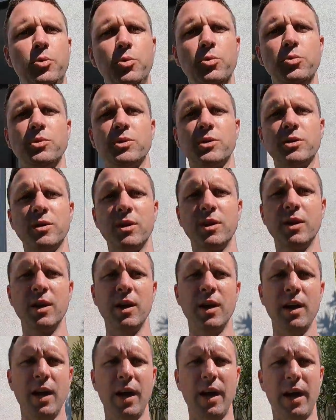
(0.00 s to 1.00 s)
pools
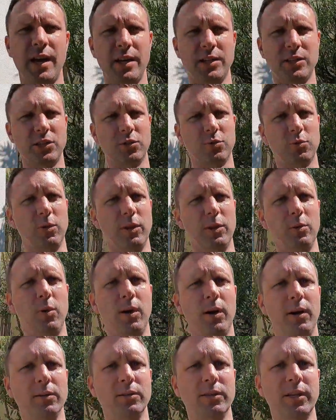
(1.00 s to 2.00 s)
and it's just really
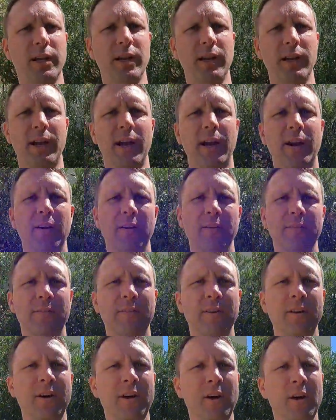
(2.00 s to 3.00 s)
well taken care of.
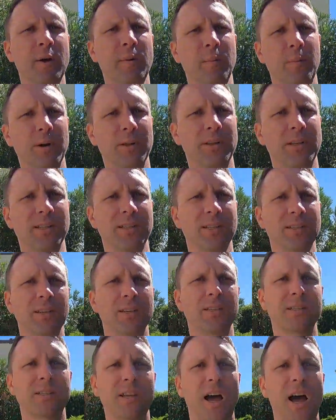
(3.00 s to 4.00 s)
But this is
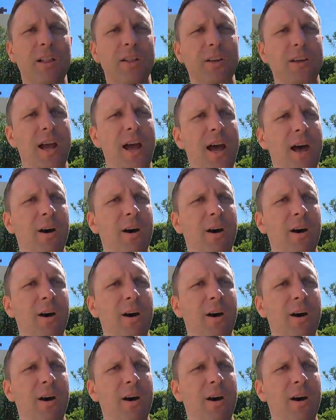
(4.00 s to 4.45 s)
a solid